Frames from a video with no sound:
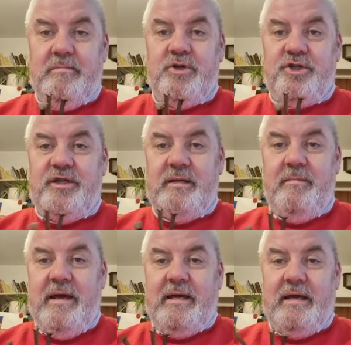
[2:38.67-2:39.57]
machine
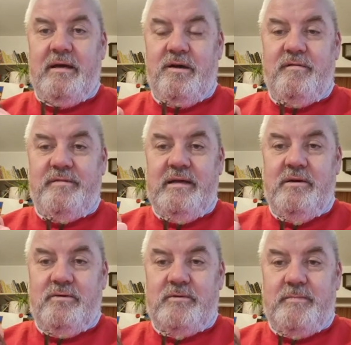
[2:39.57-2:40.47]
making of
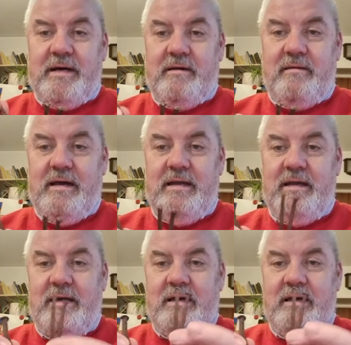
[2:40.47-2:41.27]
nails back then,